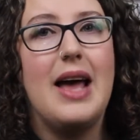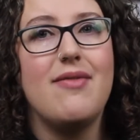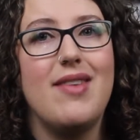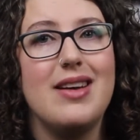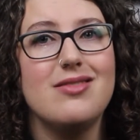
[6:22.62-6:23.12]
I
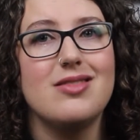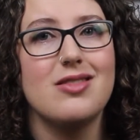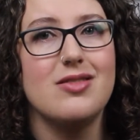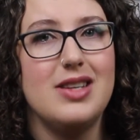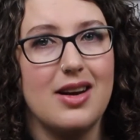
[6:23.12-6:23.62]
found
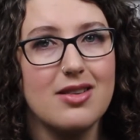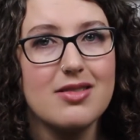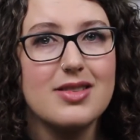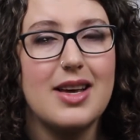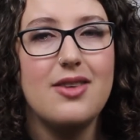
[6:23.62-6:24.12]
her
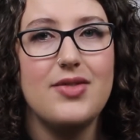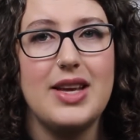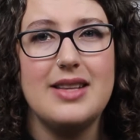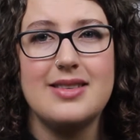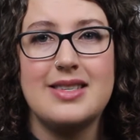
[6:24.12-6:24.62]
younger self
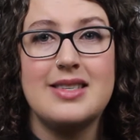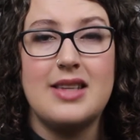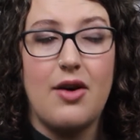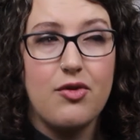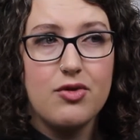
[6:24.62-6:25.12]

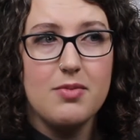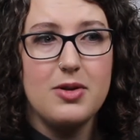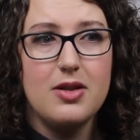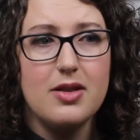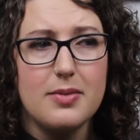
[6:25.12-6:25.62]

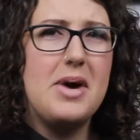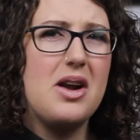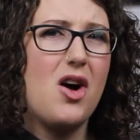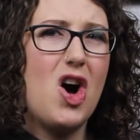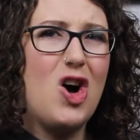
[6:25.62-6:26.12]
insufferable,
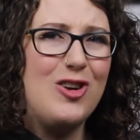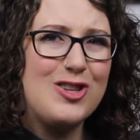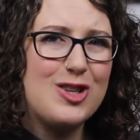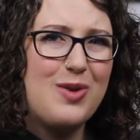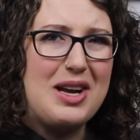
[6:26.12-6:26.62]
but
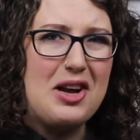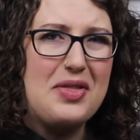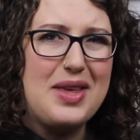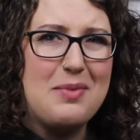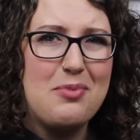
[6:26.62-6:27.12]
also, I
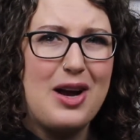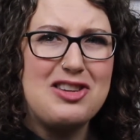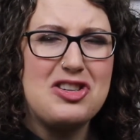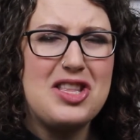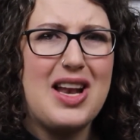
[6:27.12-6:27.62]
got the
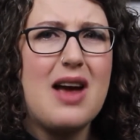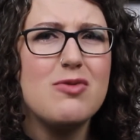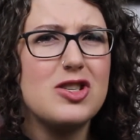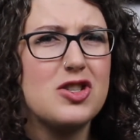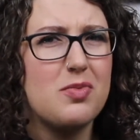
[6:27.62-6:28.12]
impression that I
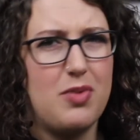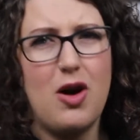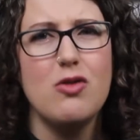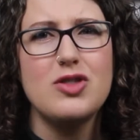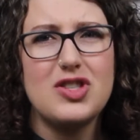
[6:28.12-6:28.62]
was
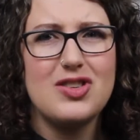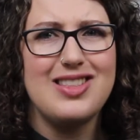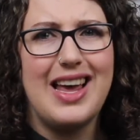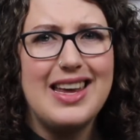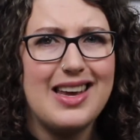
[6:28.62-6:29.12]
supposed to
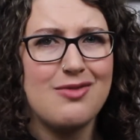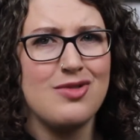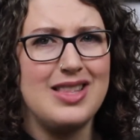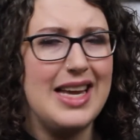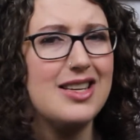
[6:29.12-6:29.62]
like and
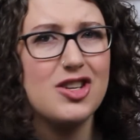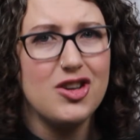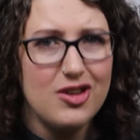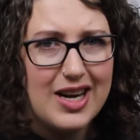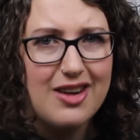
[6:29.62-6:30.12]
relate to
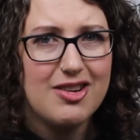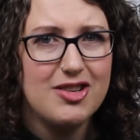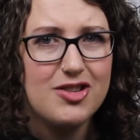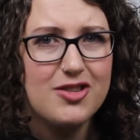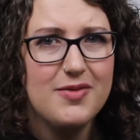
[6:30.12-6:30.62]
her
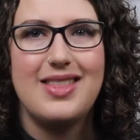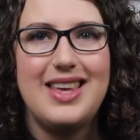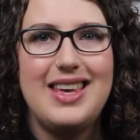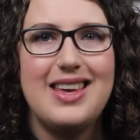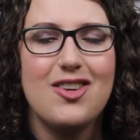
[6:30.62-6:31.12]
character.
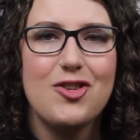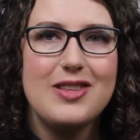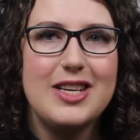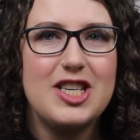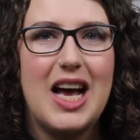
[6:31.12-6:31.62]
The
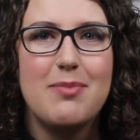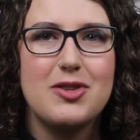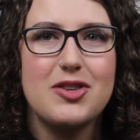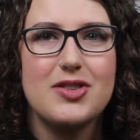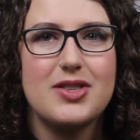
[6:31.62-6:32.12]
early
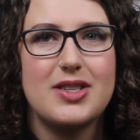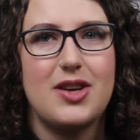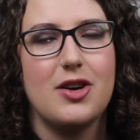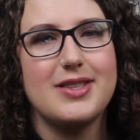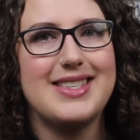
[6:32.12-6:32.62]
chapters
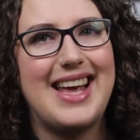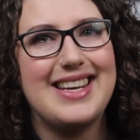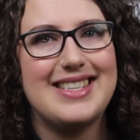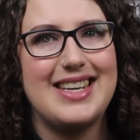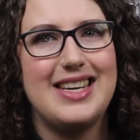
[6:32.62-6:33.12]
are
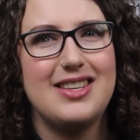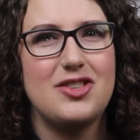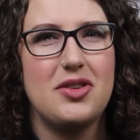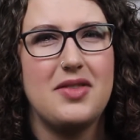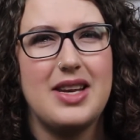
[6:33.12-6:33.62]
set in
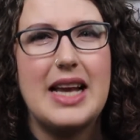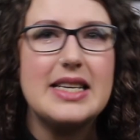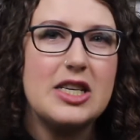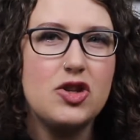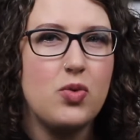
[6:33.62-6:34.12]
sort of the
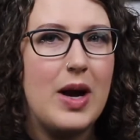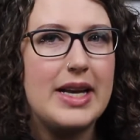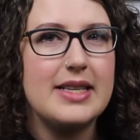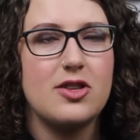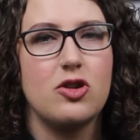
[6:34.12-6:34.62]

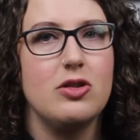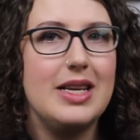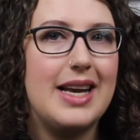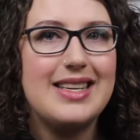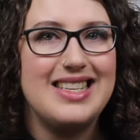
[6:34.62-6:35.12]
1920s and
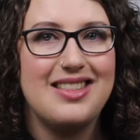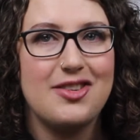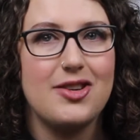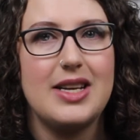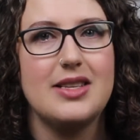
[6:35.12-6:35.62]
early
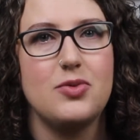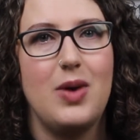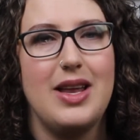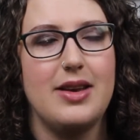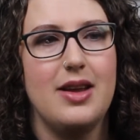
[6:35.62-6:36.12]
1930s
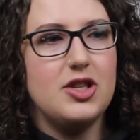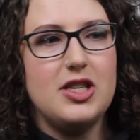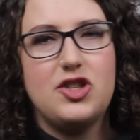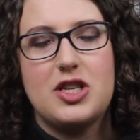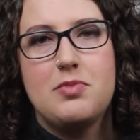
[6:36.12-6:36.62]
when
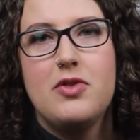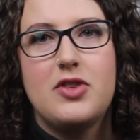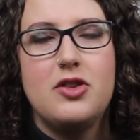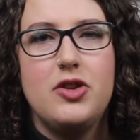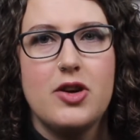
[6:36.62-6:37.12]
she's just moved
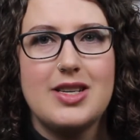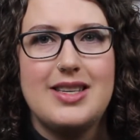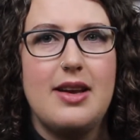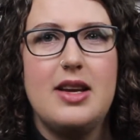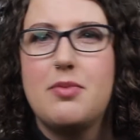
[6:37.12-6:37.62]
to New York
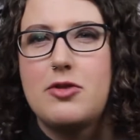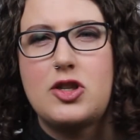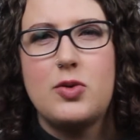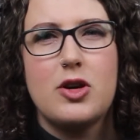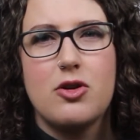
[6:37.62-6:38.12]
City to
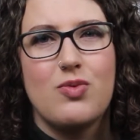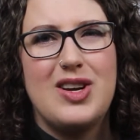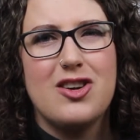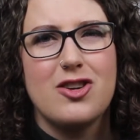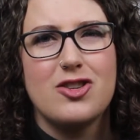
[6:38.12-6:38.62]
pursue a
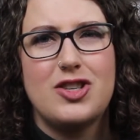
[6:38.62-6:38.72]
career.